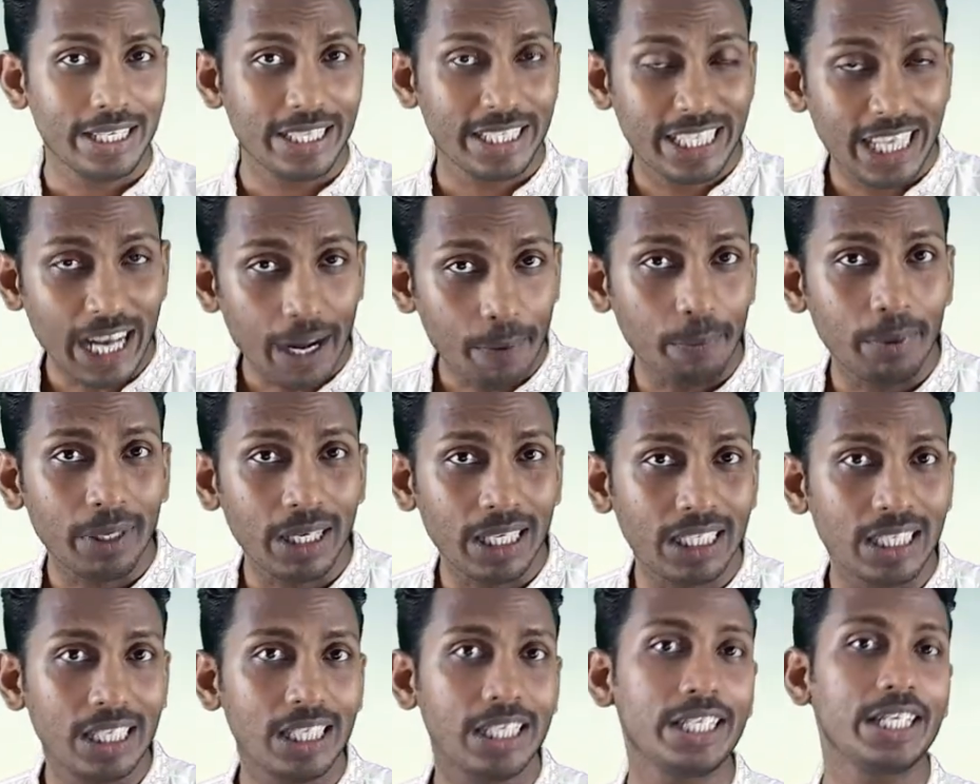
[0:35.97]

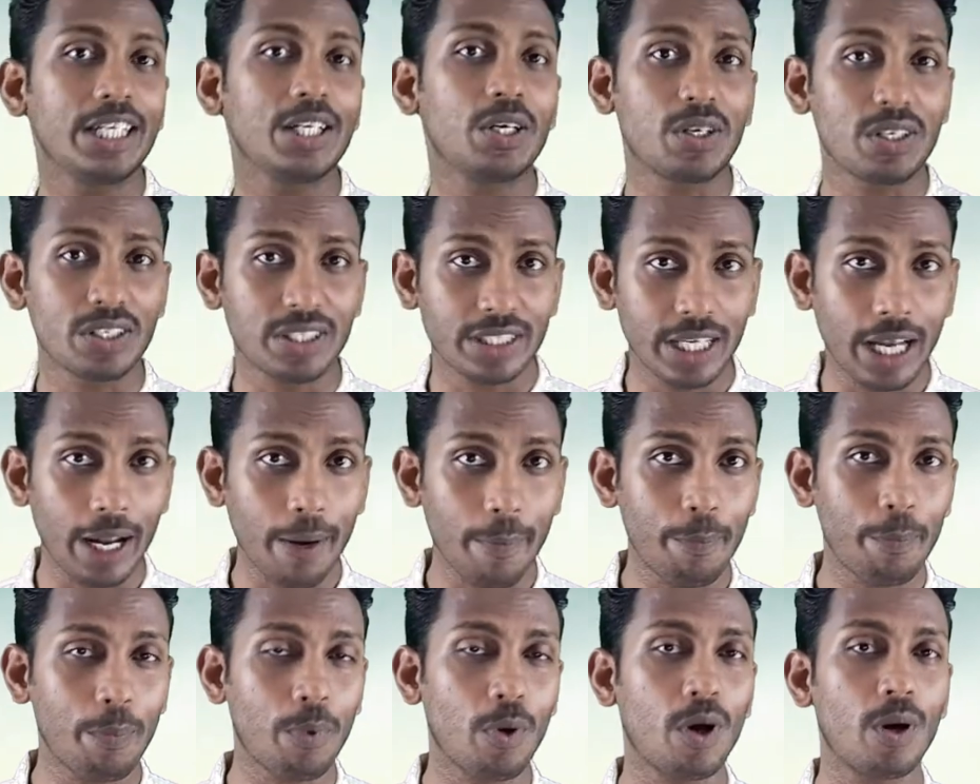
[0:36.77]
Definitely
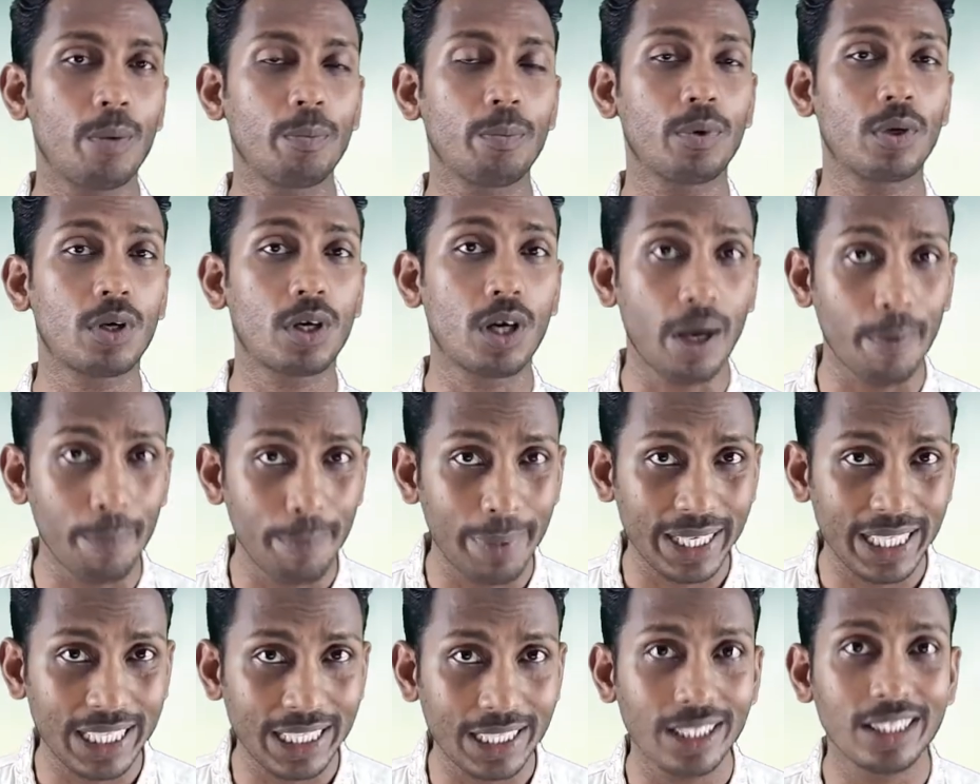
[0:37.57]
yourself from
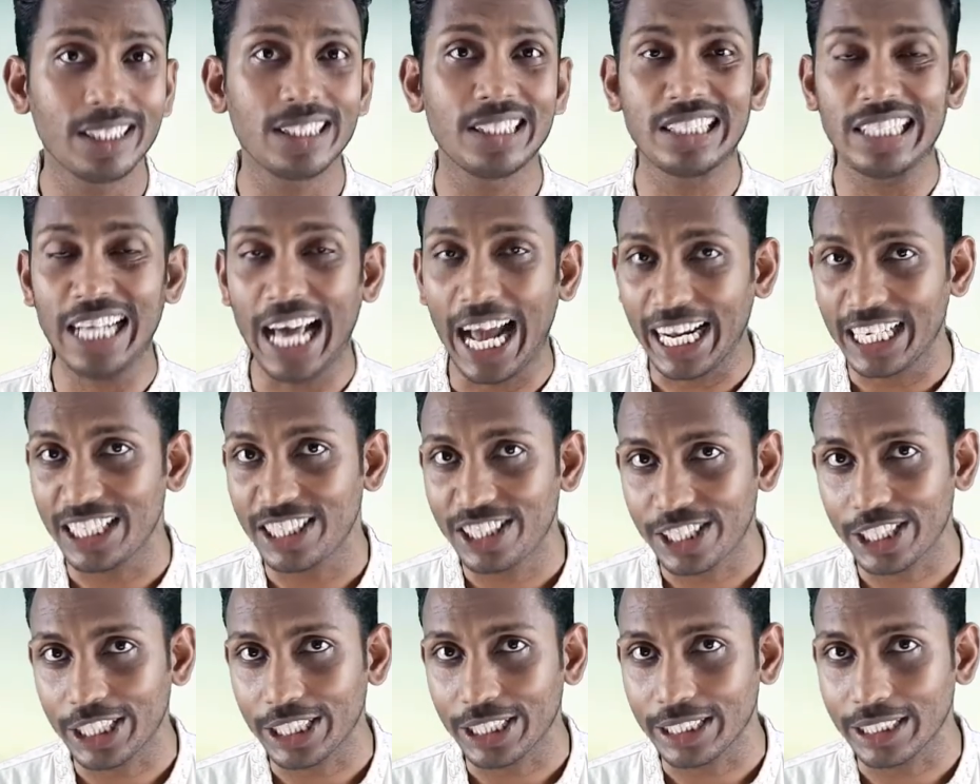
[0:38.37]

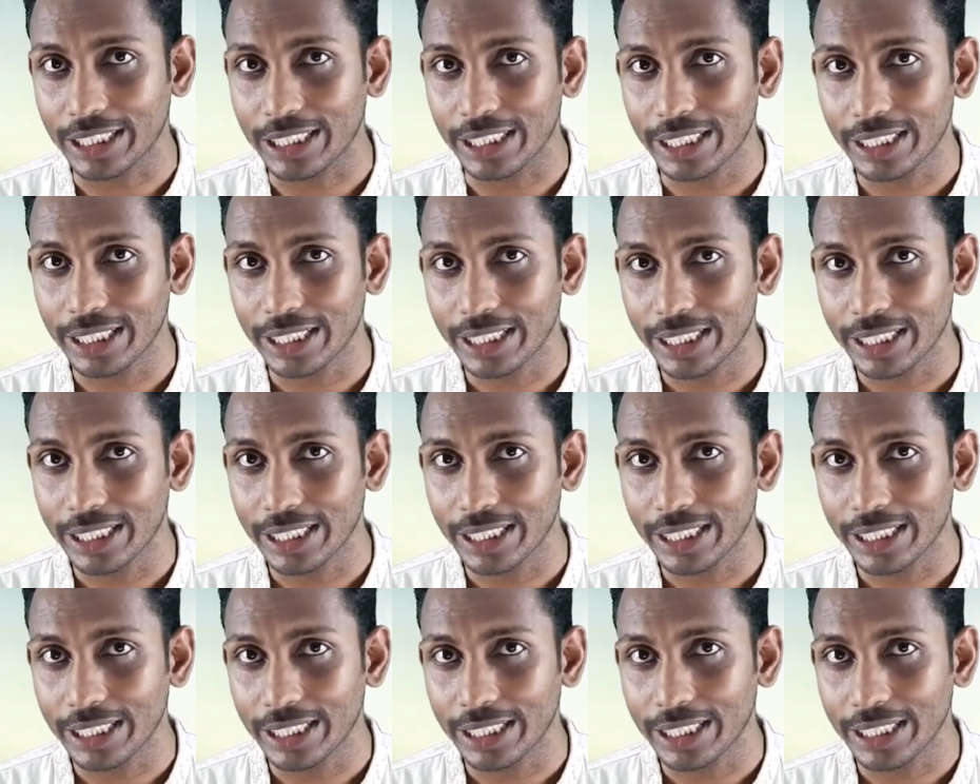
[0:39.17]
COVID-19.